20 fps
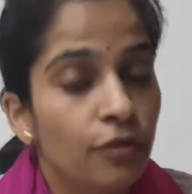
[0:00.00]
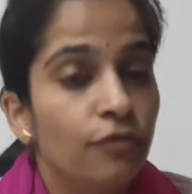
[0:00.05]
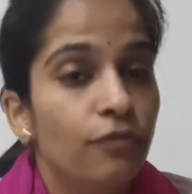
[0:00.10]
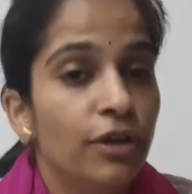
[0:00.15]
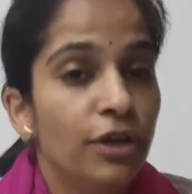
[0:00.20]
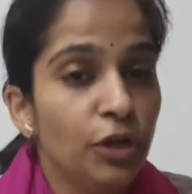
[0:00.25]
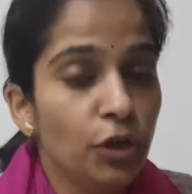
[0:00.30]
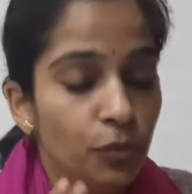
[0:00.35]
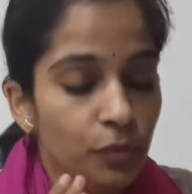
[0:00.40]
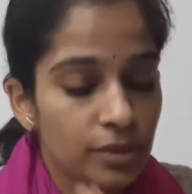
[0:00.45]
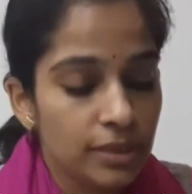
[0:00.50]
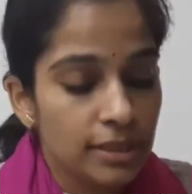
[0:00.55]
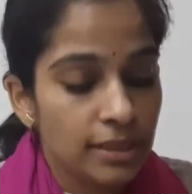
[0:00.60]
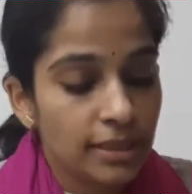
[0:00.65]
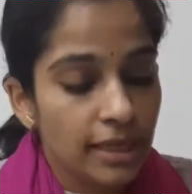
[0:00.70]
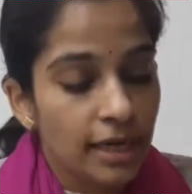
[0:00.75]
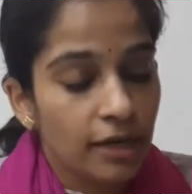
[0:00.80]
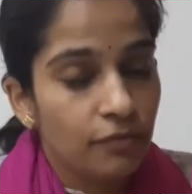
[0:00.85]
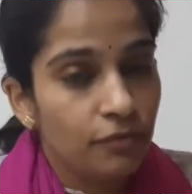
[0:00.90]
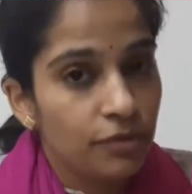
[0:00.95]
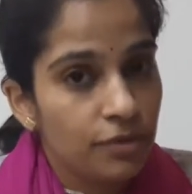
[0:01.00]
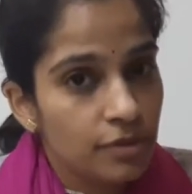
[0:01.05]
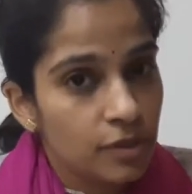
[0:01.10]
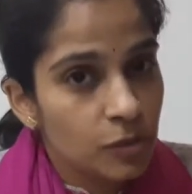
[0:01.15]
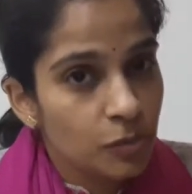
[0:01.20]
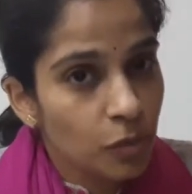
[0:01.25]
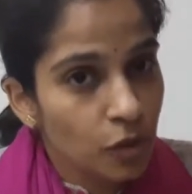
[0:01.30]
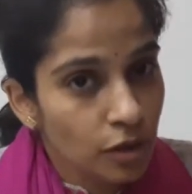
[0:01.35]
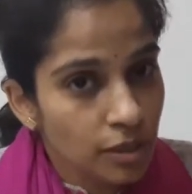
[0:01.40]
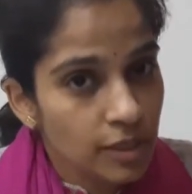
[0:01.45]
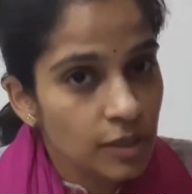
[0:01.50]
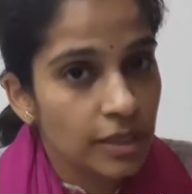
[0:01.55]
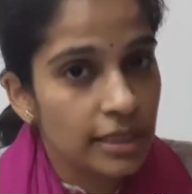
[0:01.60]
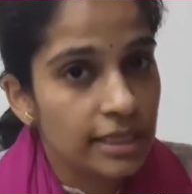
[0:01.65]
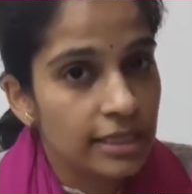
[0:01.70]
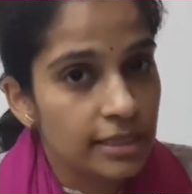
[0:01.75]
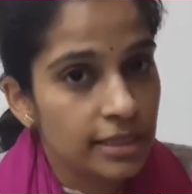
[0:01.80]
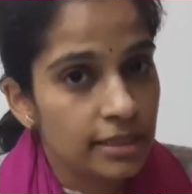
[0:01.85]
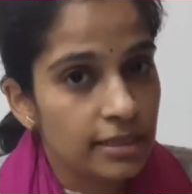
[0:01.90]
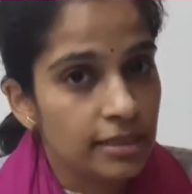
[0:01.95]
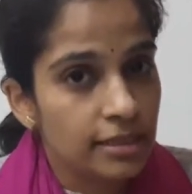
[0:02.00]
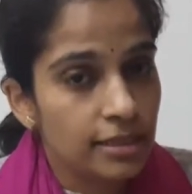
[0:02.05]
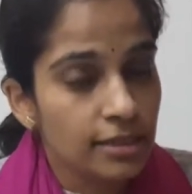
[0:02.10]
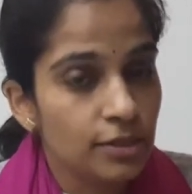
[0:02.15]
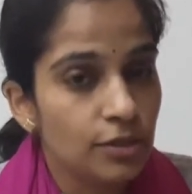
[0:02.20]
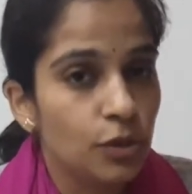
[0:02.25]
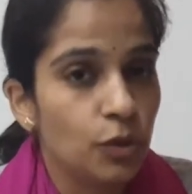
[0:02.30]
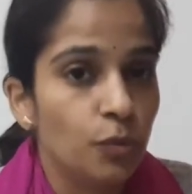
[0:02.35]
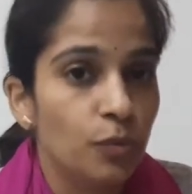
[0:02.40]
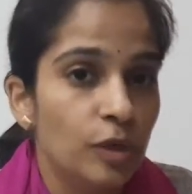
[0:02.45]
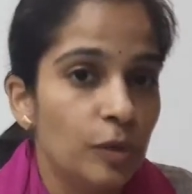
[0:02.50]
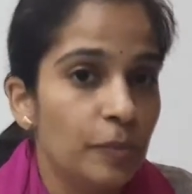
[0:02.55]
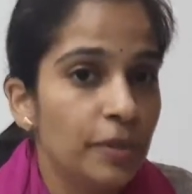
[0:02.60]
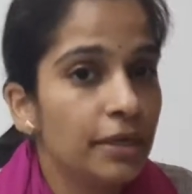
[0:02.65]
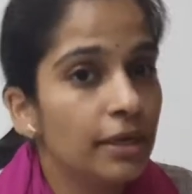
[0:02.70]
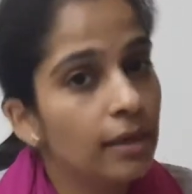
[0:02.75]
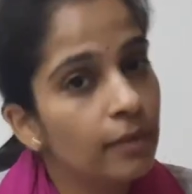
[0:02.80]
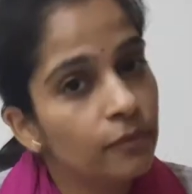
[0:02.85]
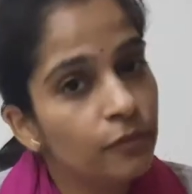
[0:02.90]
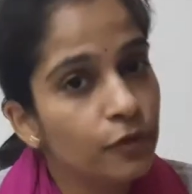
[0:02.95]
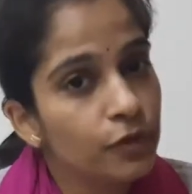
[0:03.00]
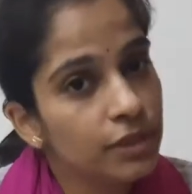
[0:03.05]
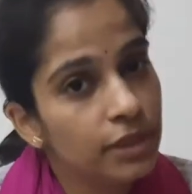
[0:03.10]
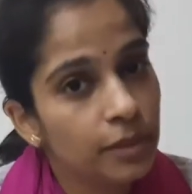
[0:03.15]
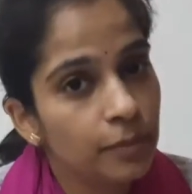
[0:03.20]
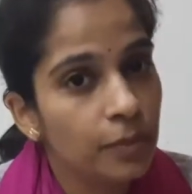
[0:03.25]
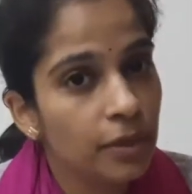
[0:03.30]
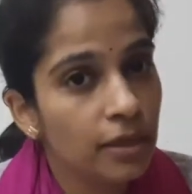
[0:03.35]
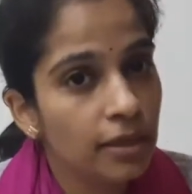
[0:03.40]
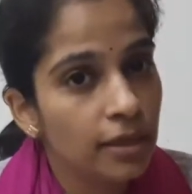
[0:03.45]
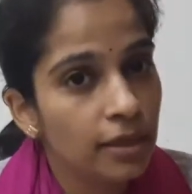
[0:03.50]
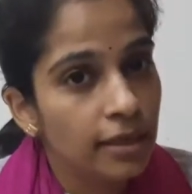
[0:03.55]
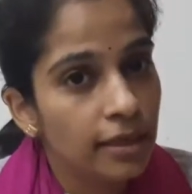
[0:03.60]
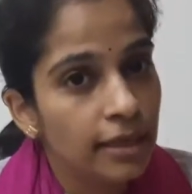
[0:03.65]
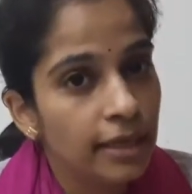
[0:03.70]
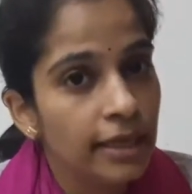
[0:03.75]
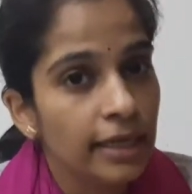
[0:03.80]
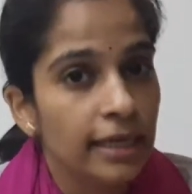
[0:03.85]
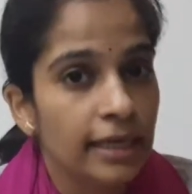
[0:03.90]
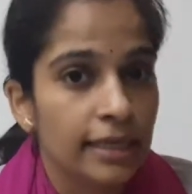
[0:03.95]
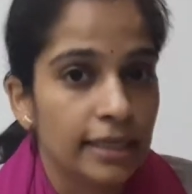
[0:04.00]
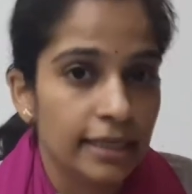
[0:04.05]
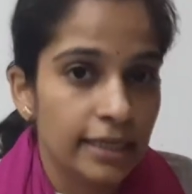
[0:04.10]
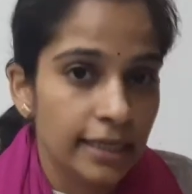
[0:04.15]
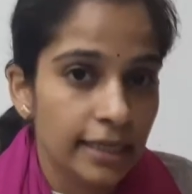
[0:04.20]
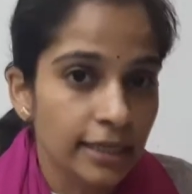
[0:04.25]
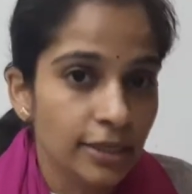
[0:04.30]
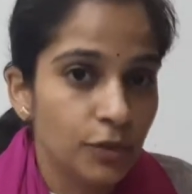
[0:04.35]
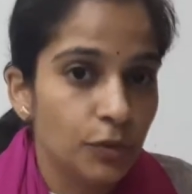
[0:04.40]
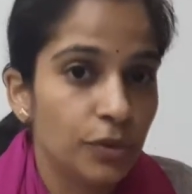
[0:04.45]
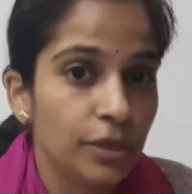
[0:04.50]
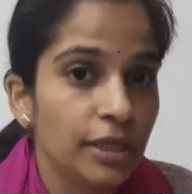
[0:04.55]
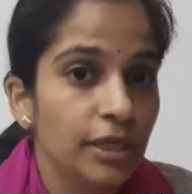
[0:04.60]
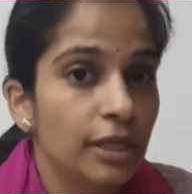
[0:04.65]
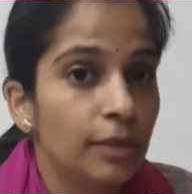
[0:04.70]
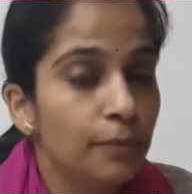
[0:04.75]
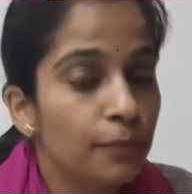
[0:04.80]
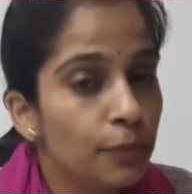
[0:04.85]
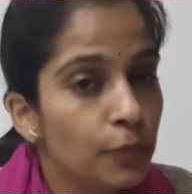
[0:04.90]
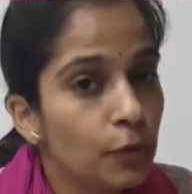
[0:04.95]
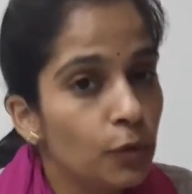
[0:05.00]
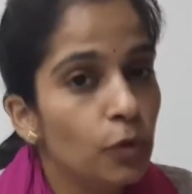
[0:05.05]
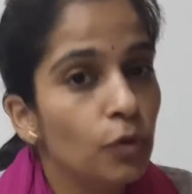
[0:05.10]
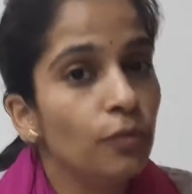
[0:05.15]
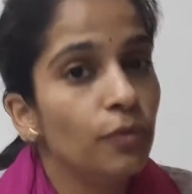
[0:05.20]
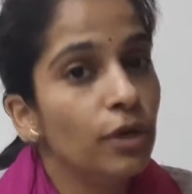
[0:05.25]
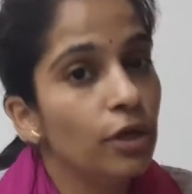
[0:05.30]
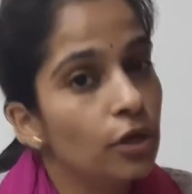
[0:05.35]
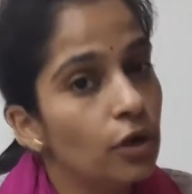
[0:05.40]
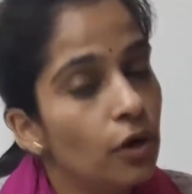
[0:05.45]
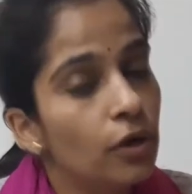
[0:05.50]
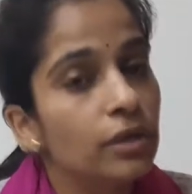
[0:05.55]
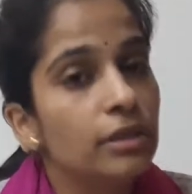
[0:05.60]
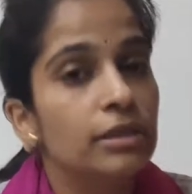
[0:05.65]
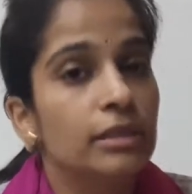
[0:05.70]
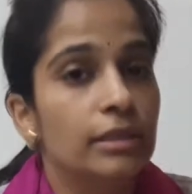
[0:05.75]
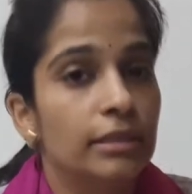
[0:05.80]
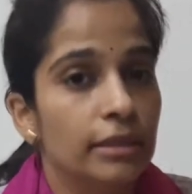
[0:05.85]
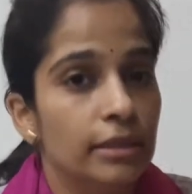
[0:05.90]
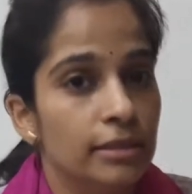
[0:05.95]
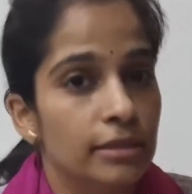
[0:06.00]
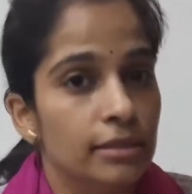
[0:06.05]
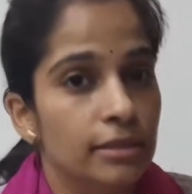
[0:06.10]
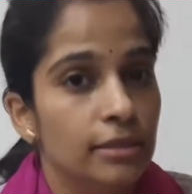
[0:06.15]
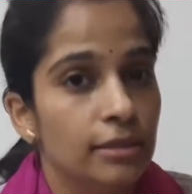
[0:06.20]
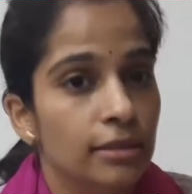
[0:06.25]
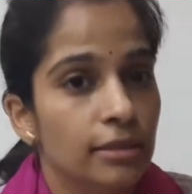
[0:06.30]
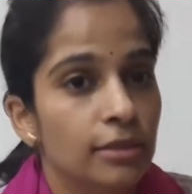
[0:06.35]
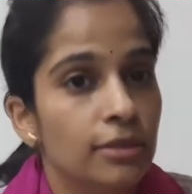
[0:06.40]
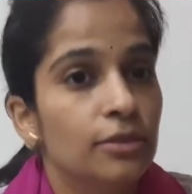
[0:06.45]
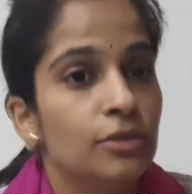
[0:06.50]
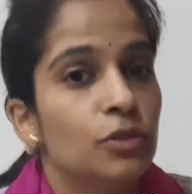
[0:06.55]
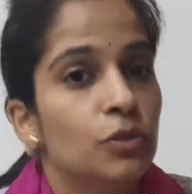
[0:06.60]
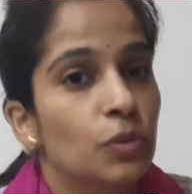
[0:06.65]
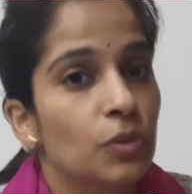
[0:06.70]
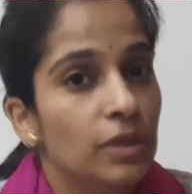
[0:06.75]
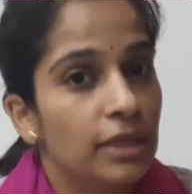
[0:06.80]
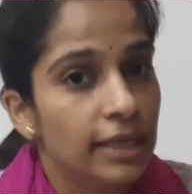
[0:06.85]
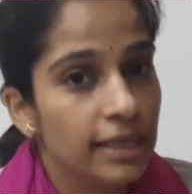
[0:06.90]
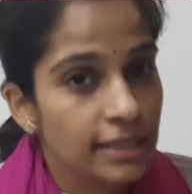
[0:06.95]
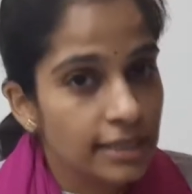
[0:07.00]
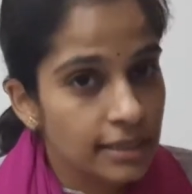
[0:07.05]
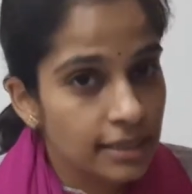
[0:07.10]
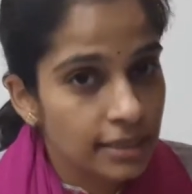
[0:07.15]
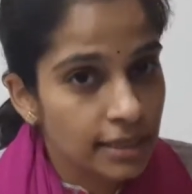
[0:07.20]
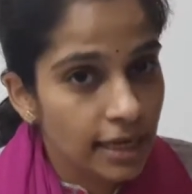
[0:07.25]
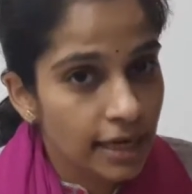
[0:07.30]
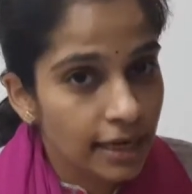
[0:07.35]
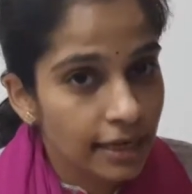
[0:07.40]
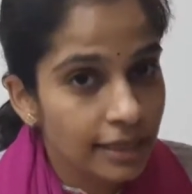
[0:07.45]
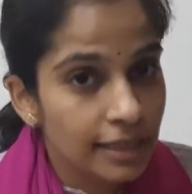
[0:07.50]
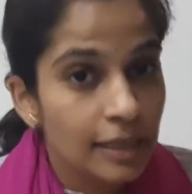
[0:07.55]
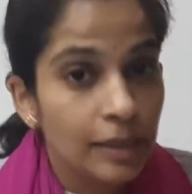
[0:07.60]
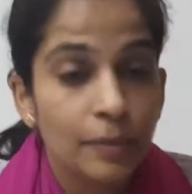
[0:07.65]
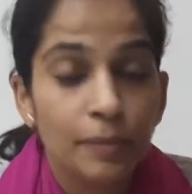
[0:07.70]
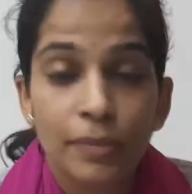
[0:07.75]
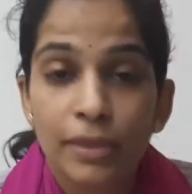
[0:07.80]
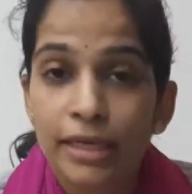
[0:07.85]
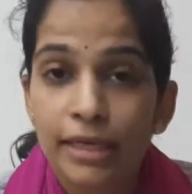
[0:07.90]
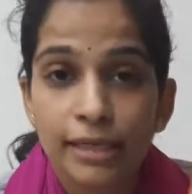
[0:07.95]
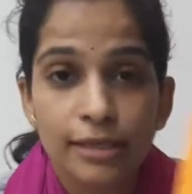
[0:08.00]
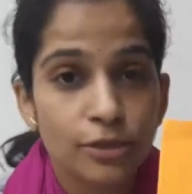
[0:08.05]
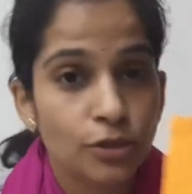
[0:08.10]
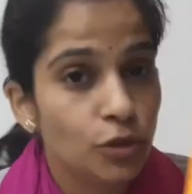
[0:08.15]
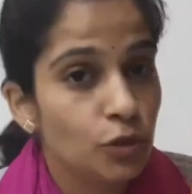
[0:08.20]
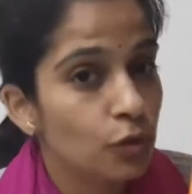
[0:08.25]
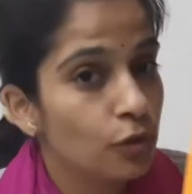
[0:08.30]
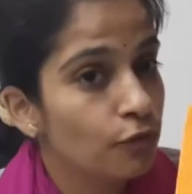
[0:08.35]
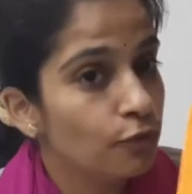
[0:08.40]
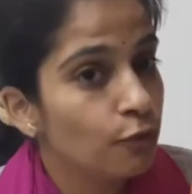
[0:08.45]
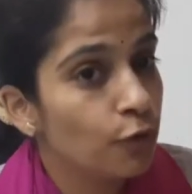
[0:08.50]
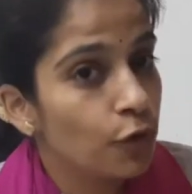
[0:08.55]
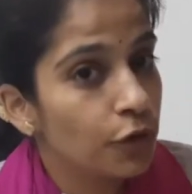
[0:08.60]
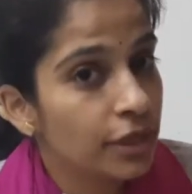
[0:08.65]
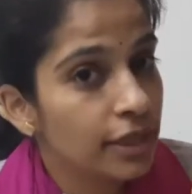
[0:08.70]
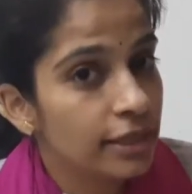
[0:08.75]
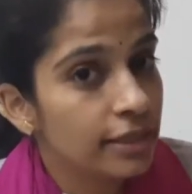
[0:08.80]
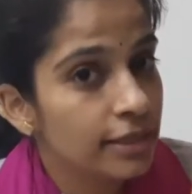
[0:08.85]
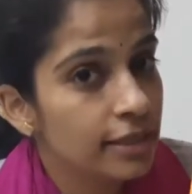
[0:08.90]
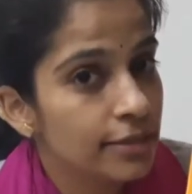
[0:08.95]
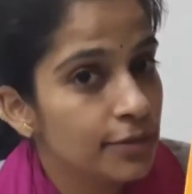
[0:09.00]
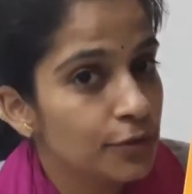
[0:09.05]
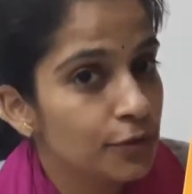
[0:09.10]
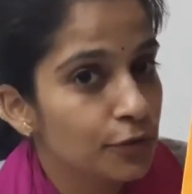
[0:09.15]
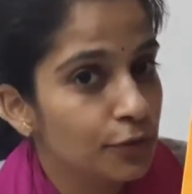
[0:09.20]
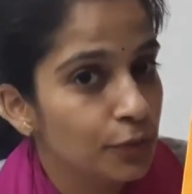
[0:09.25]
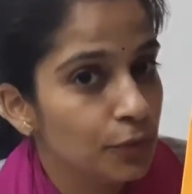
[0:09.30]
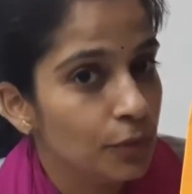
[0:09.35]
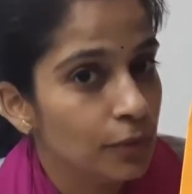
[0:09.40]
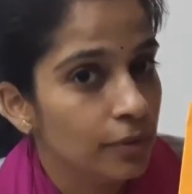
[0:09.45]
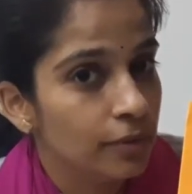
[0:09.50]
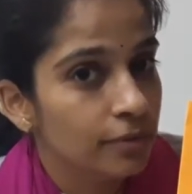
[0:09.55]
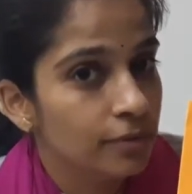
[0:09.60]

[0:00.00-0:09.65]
When you will start with the small sentences, you will be comfortable and then you can improve a lot in this. So let's start. Please don't forget this rule.